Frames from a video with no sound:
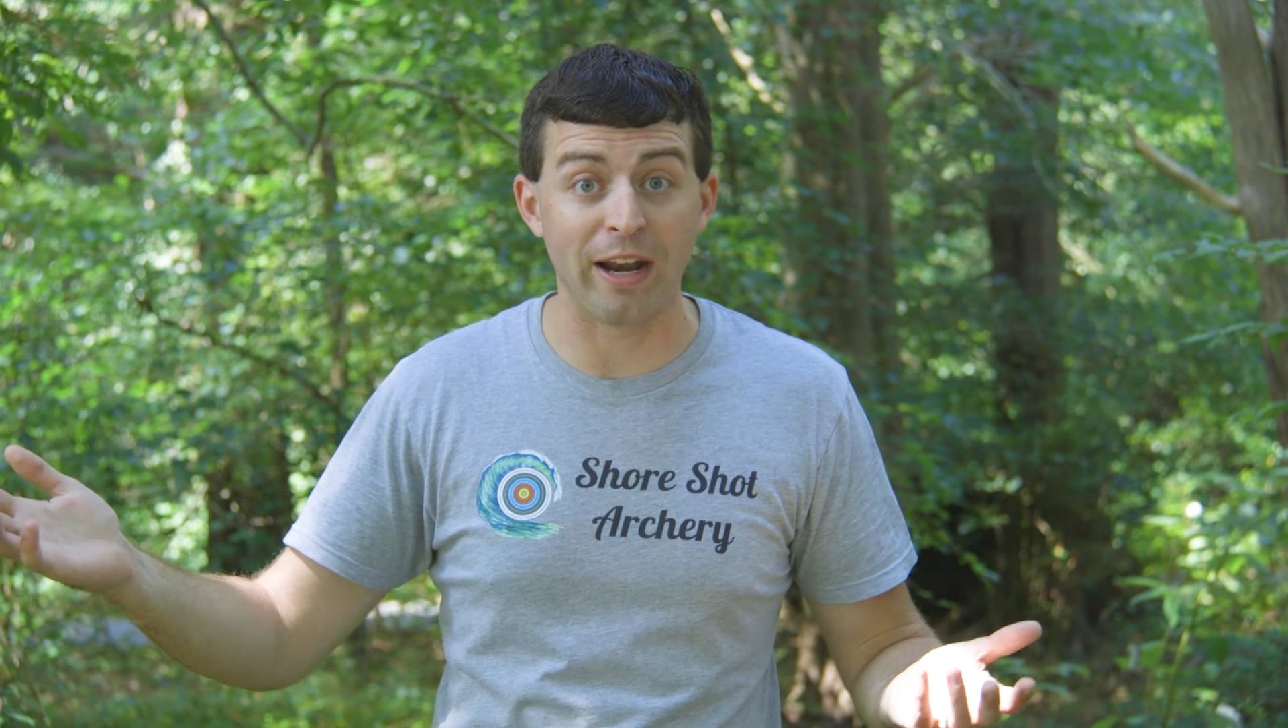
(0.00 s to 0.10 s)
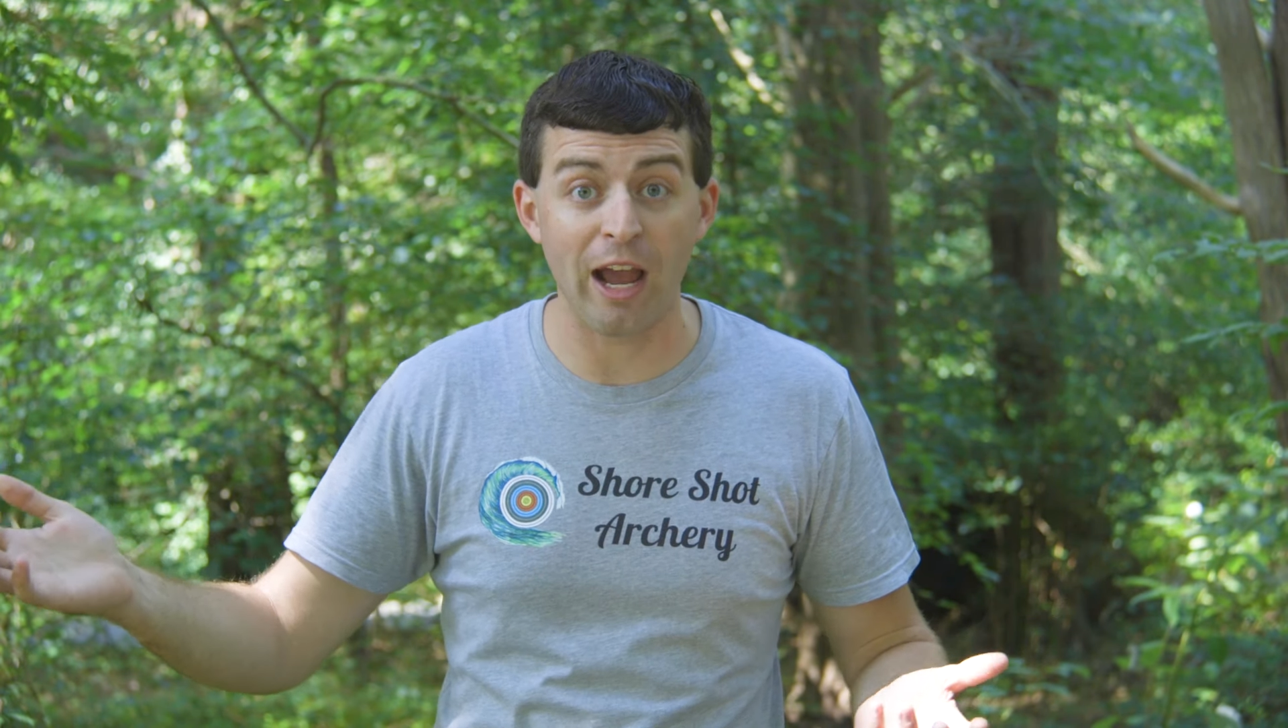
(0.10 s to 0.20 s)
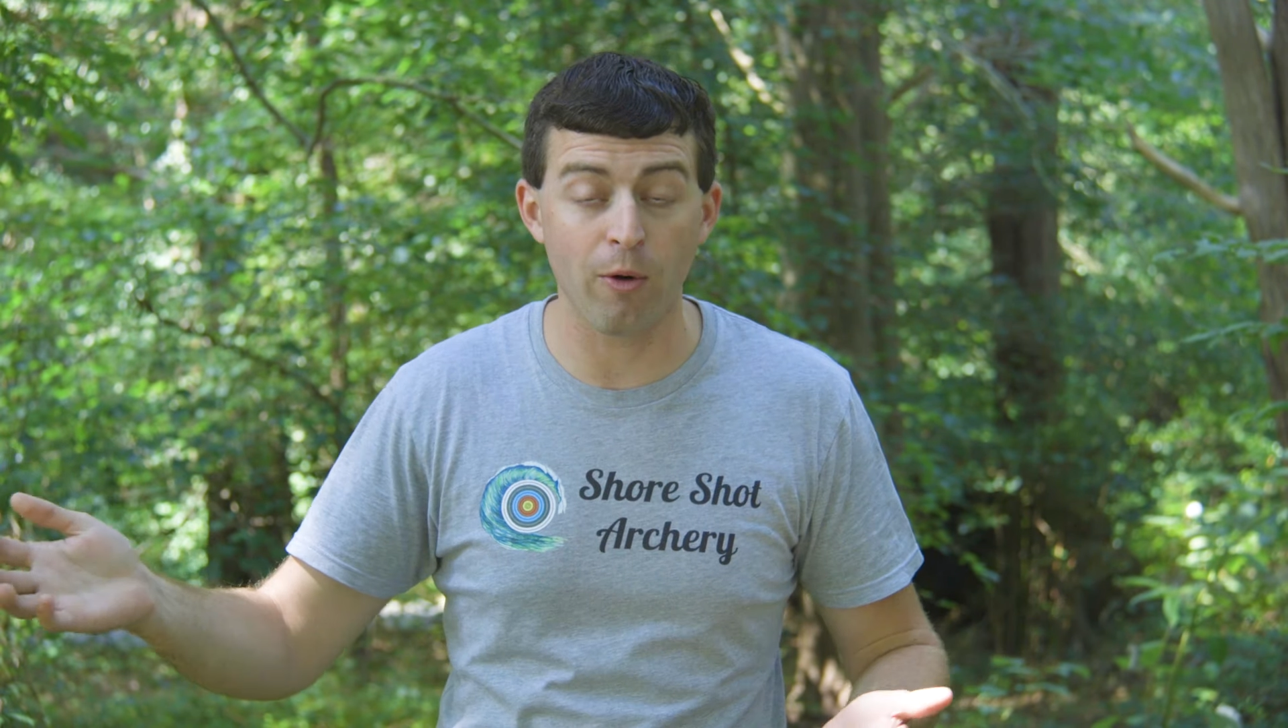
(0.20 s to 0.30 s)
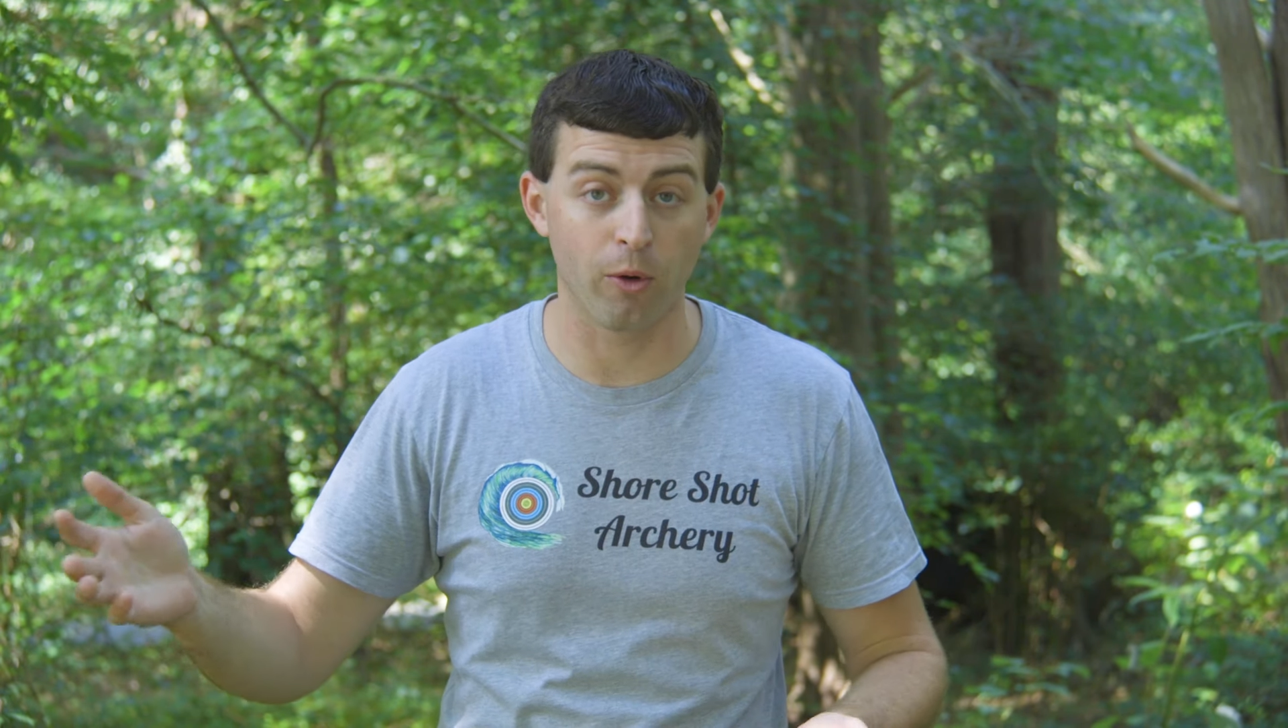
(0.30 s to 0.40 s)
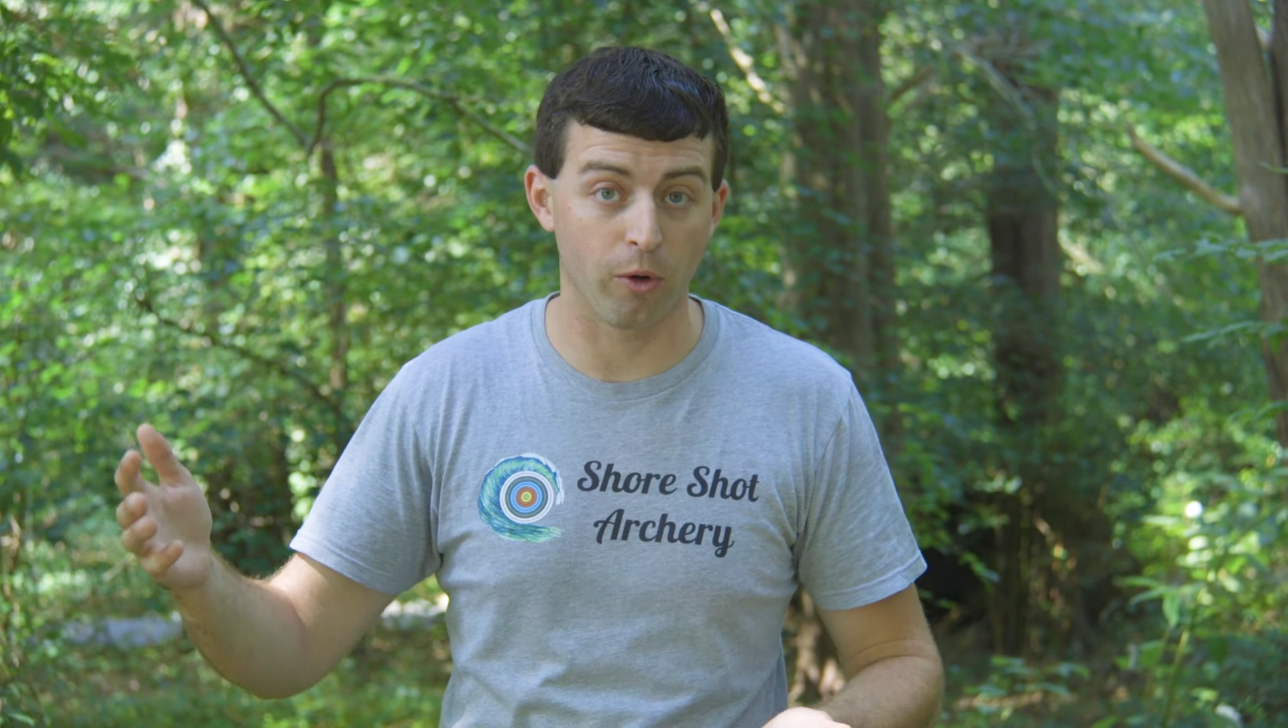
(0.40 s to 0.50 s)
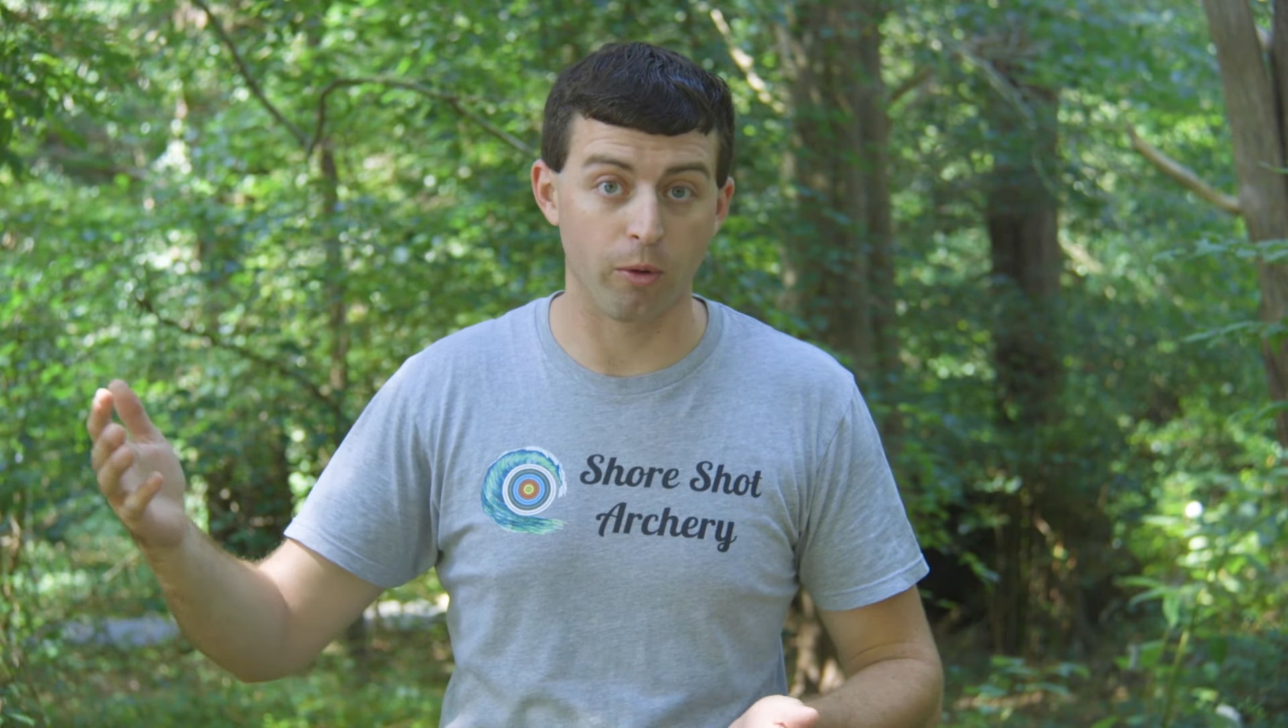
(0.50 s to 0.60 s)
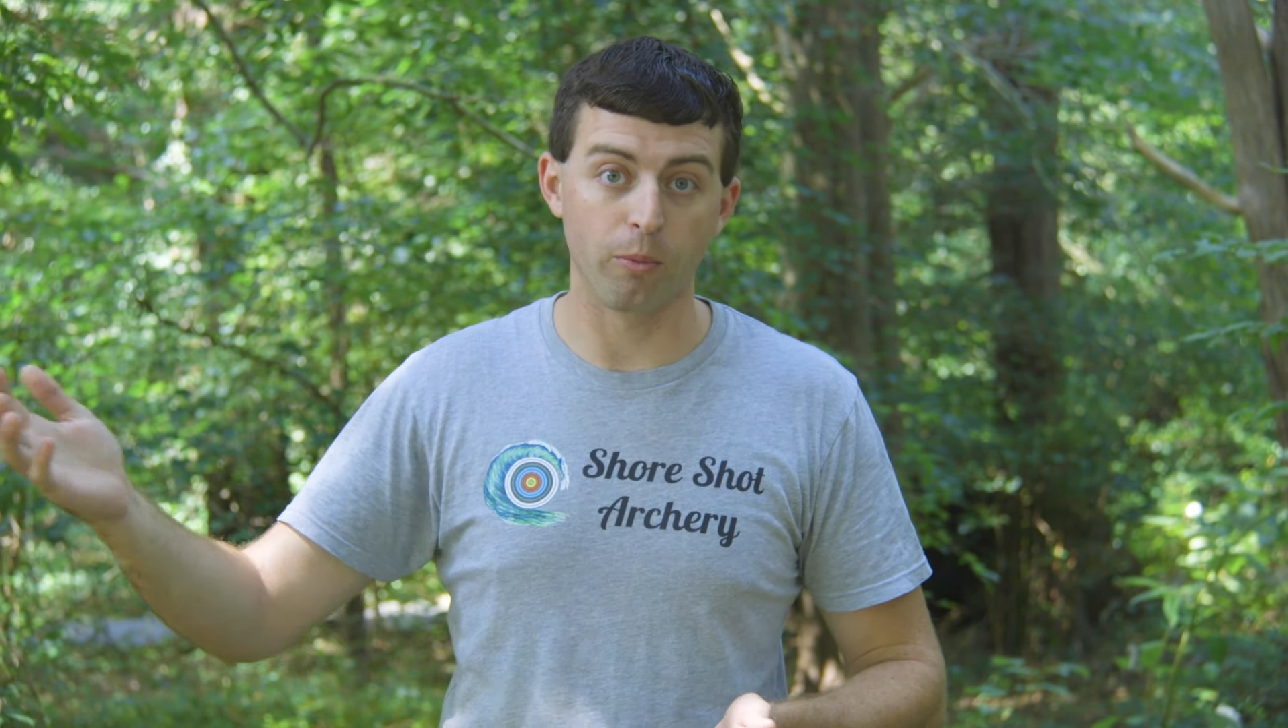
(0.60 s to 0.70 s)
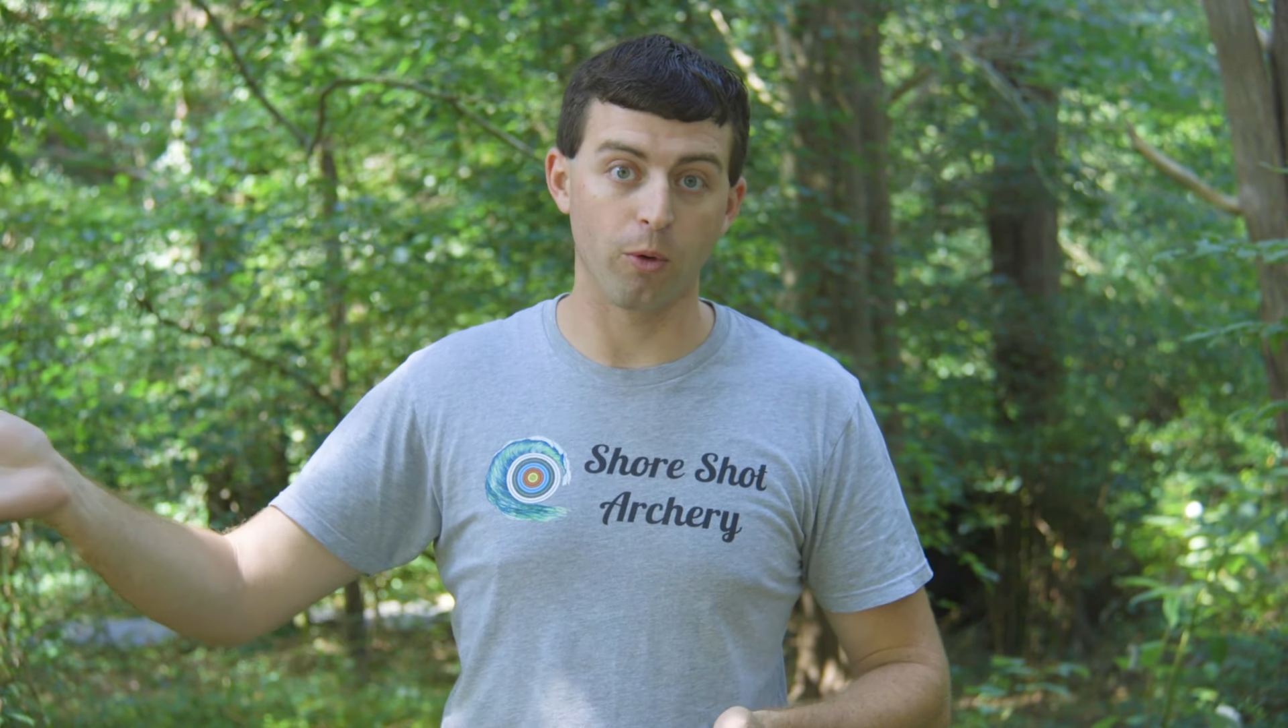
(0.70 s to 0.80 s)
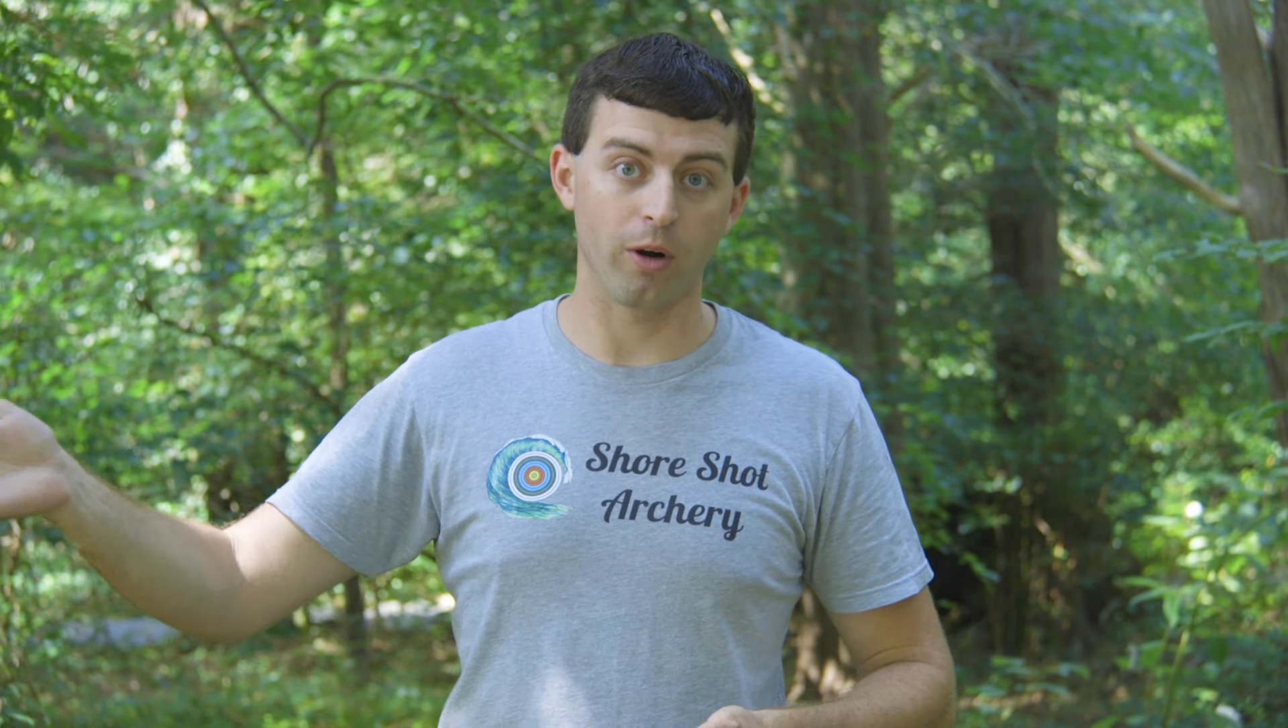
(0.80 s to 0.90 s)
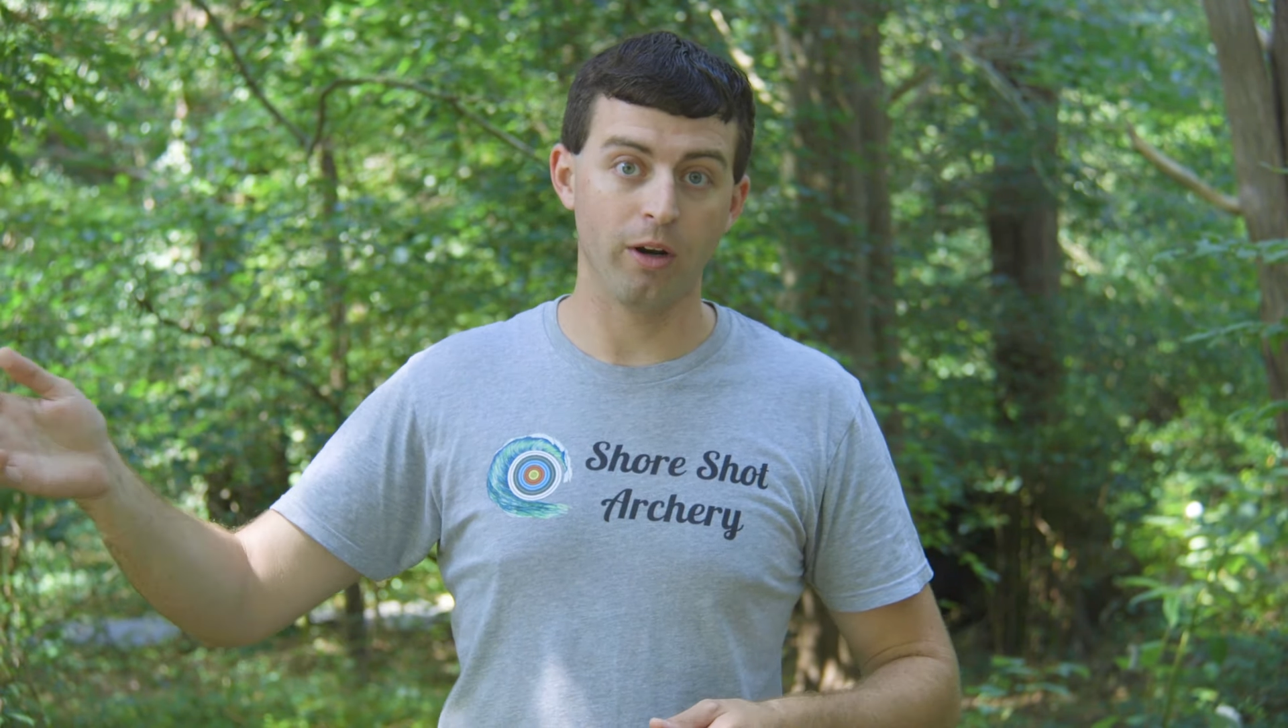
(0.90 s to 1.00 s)
hour or
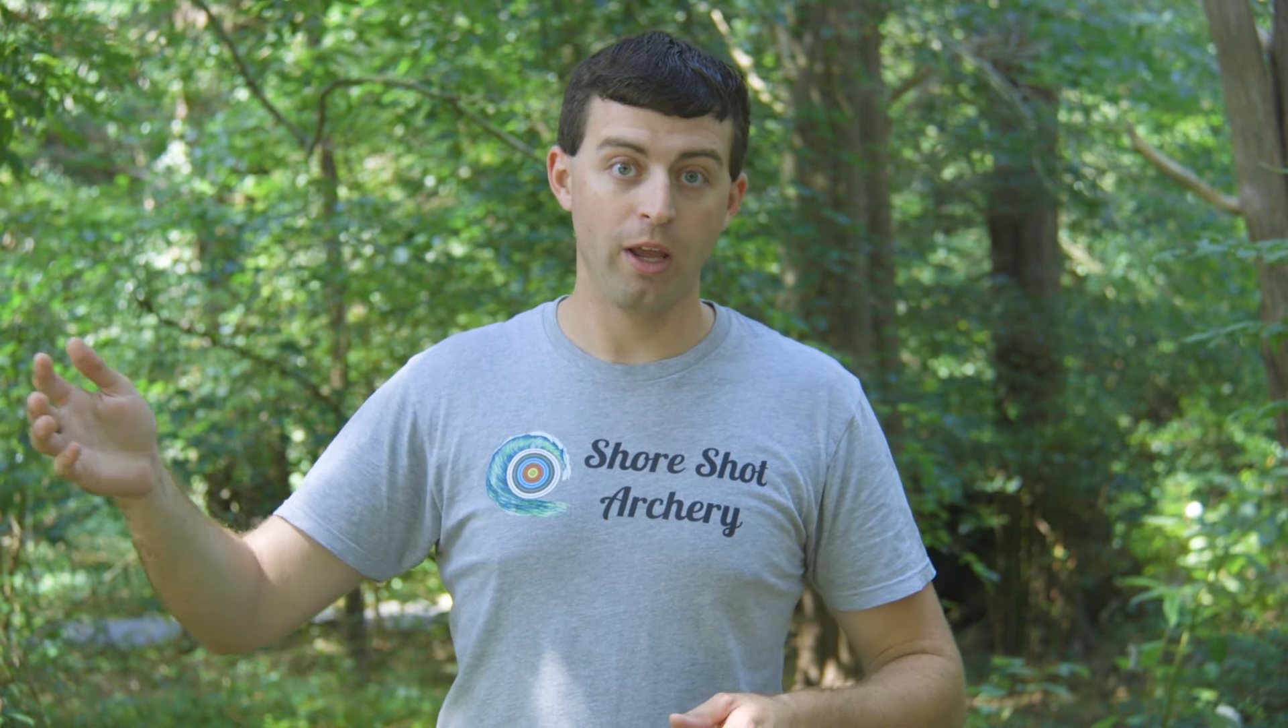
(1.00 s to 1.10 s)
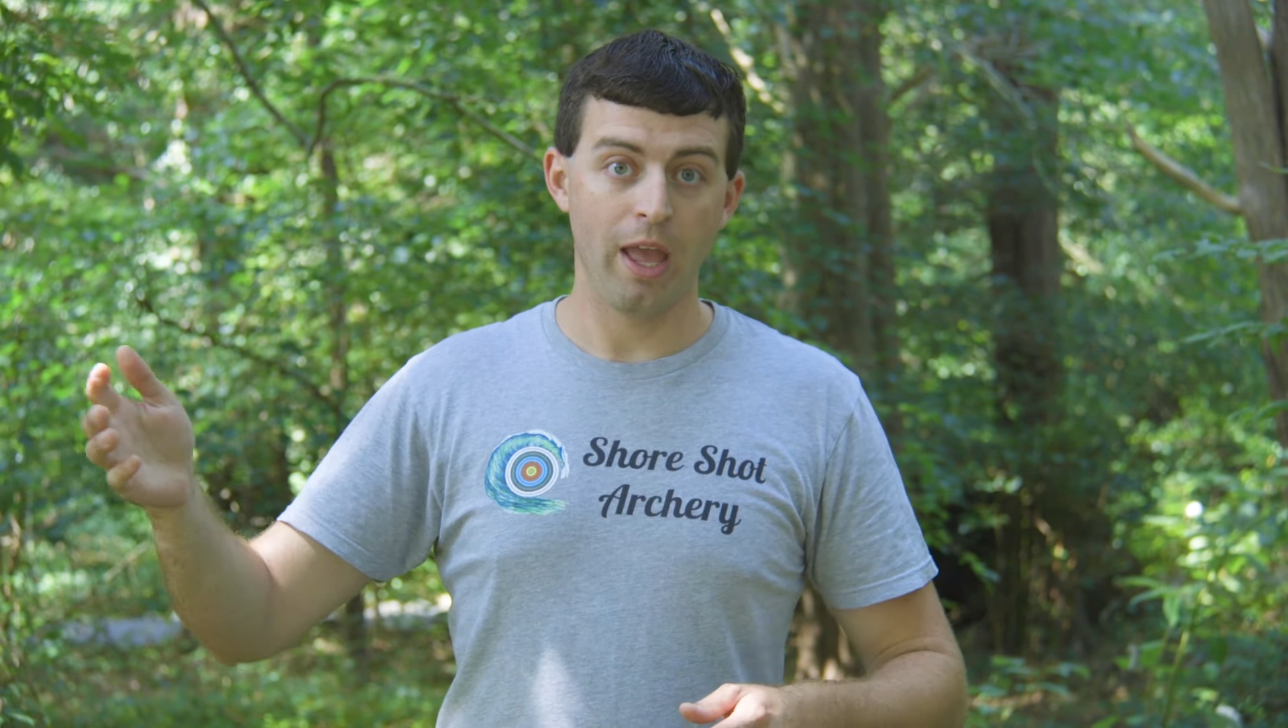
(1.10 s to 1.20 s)
more,